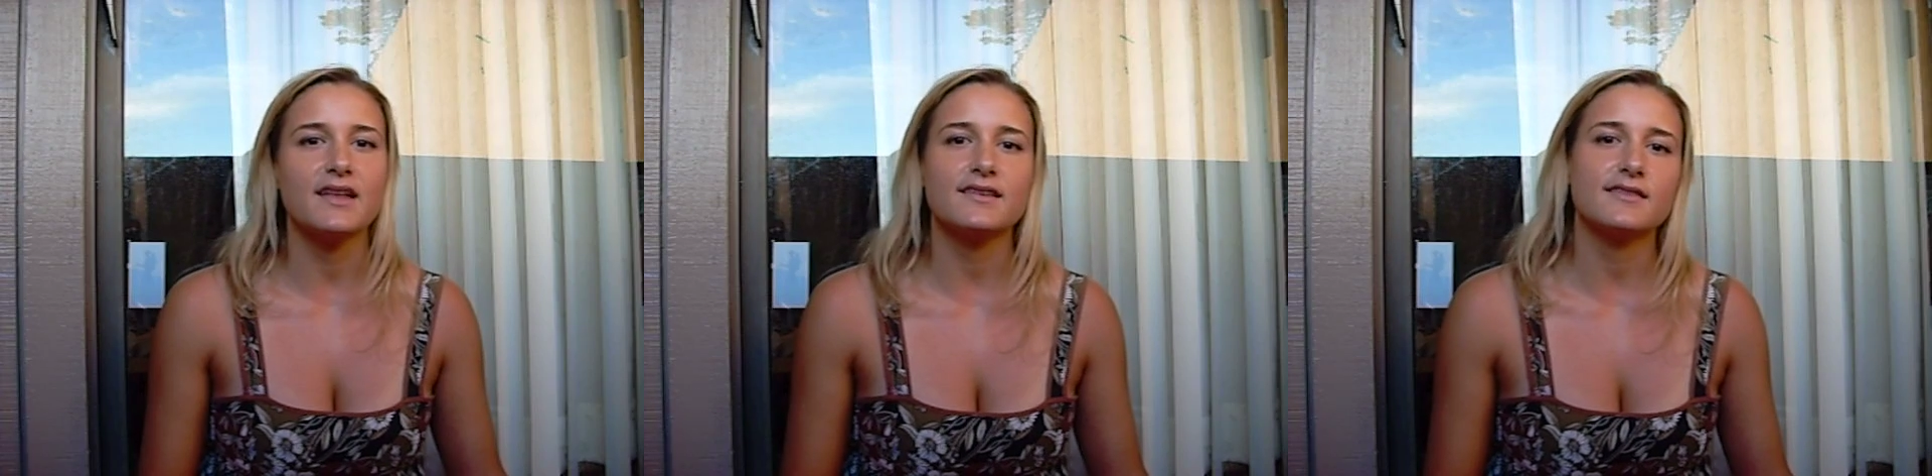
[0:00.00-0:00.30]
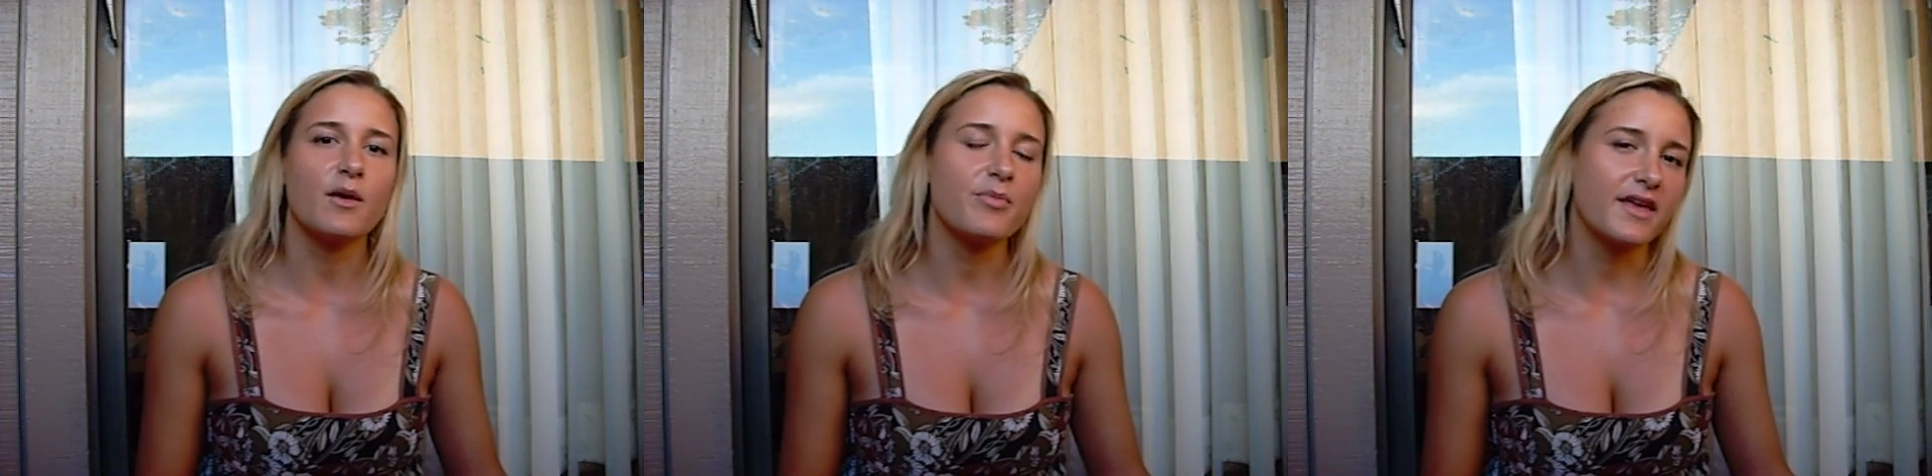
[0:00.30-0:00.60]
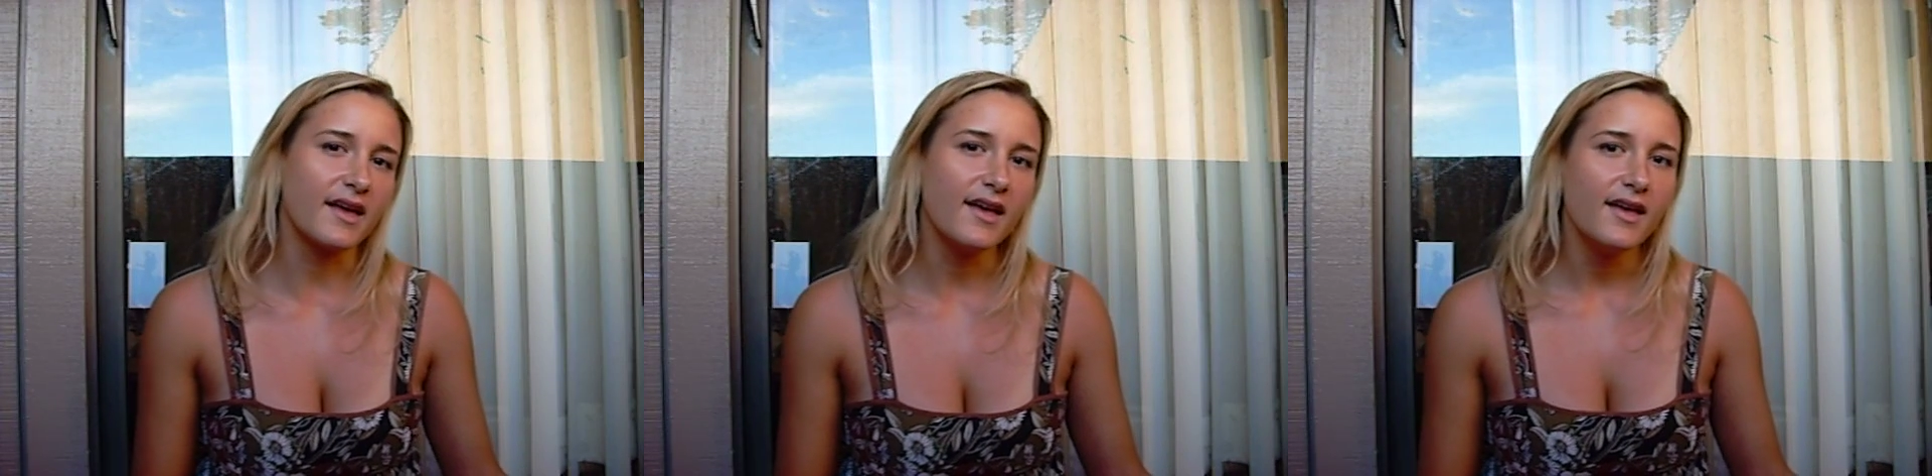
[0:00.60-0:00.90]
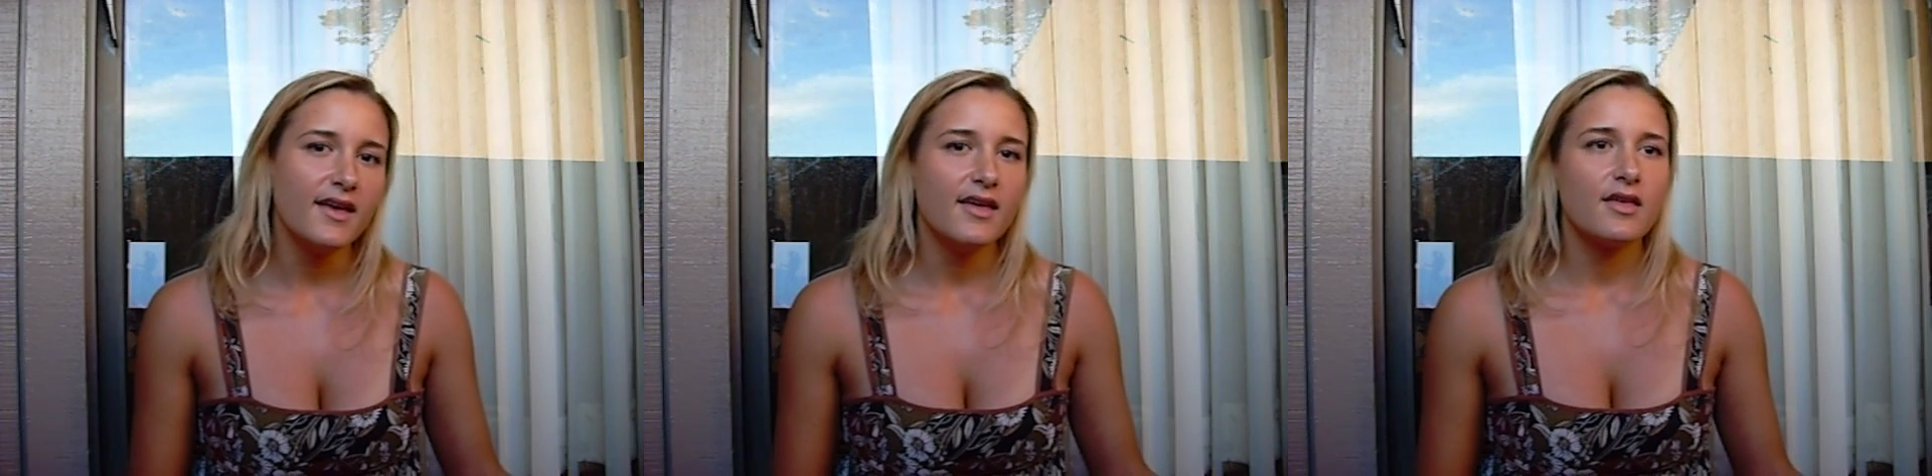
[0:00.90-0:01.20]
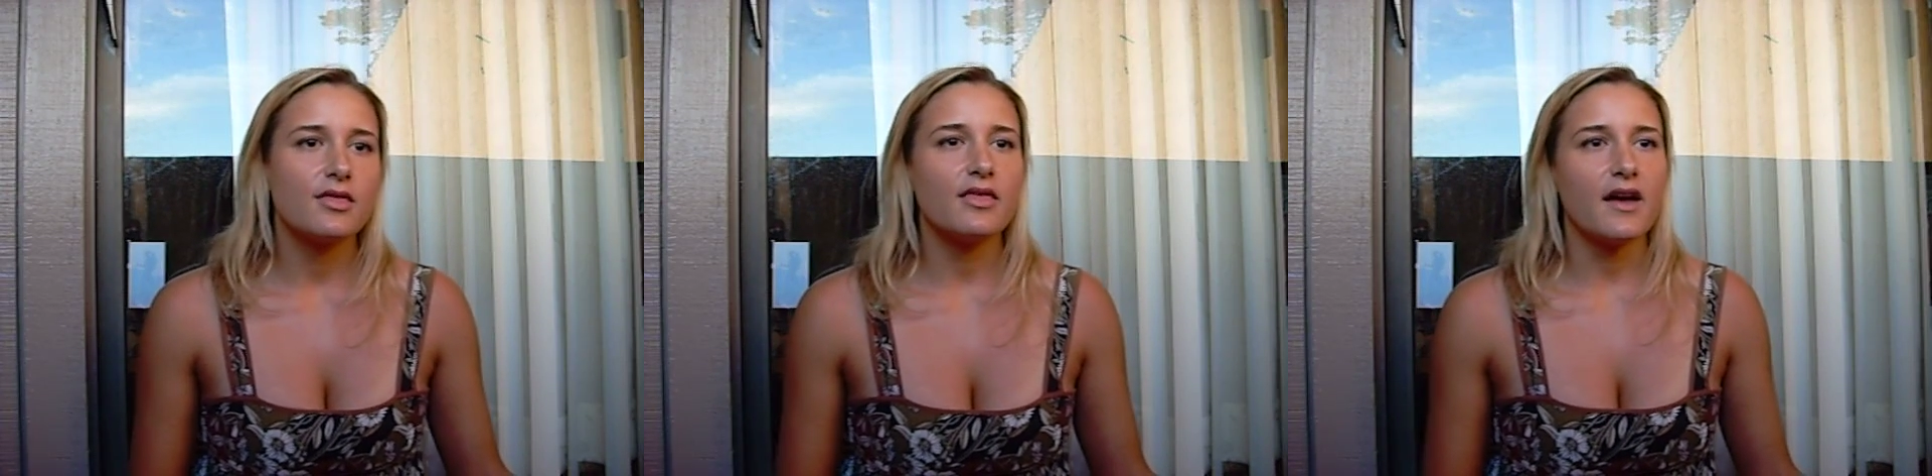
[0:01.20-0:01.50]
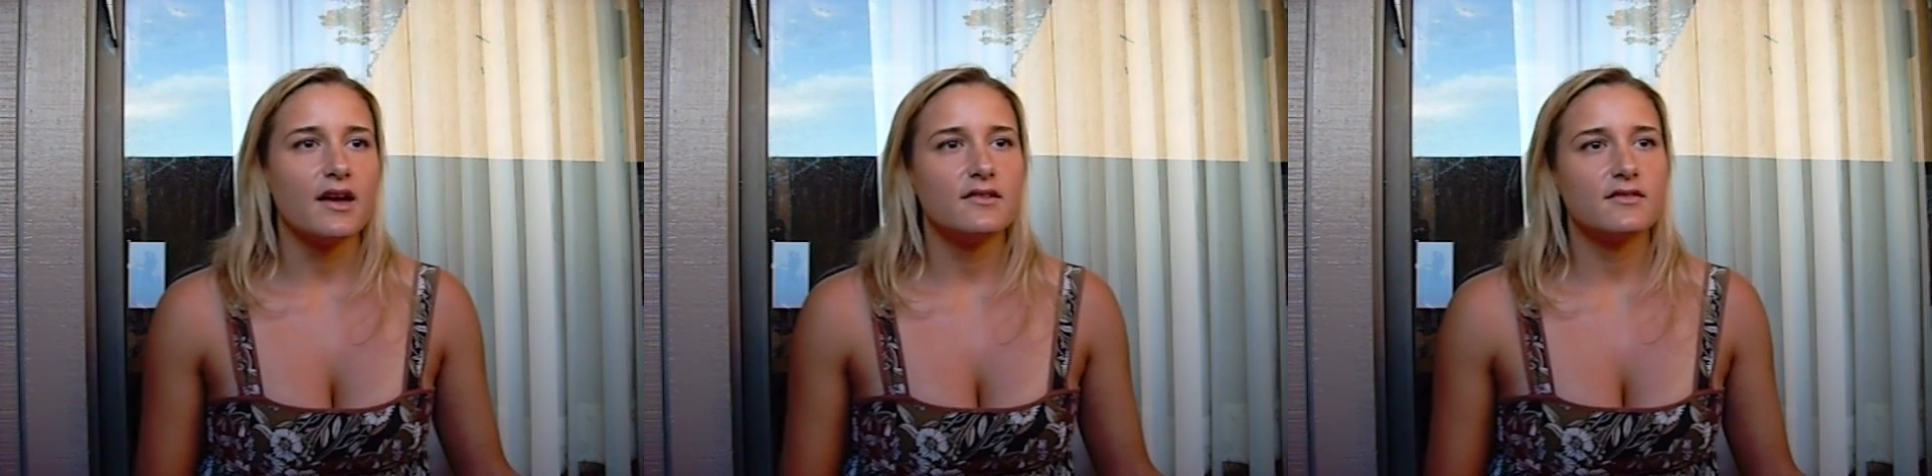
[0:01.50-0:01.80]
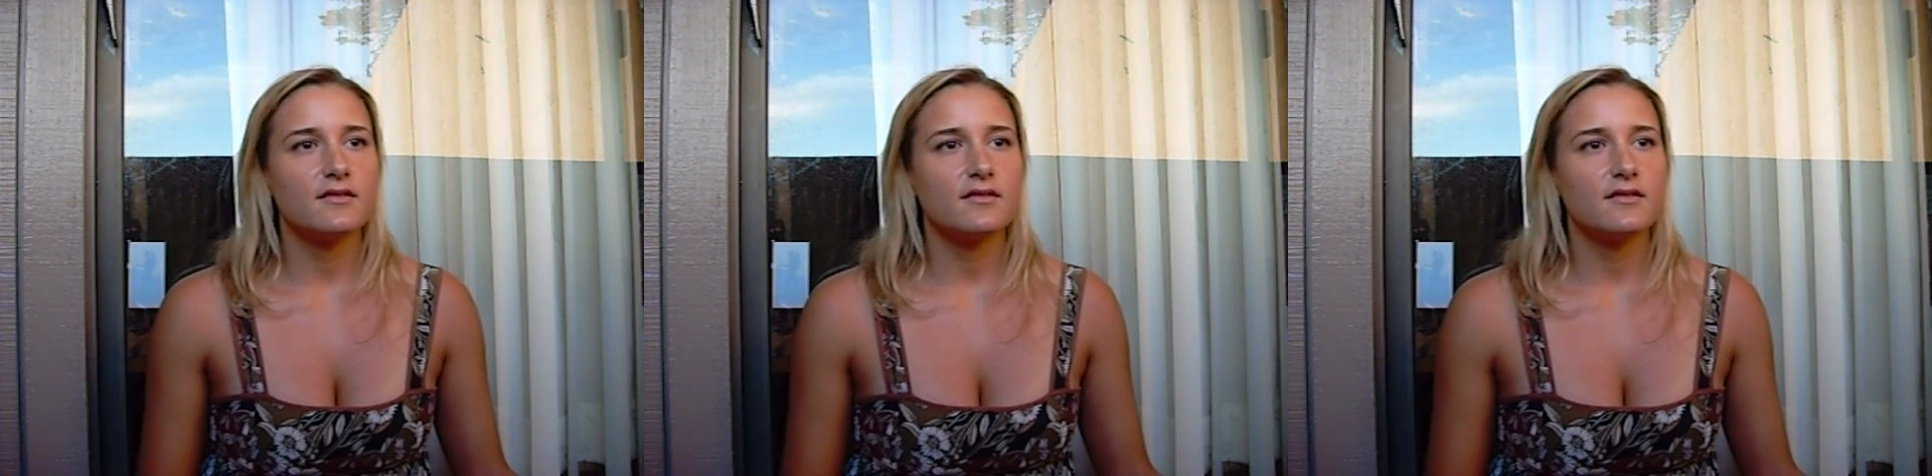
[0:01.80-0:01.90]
into something that,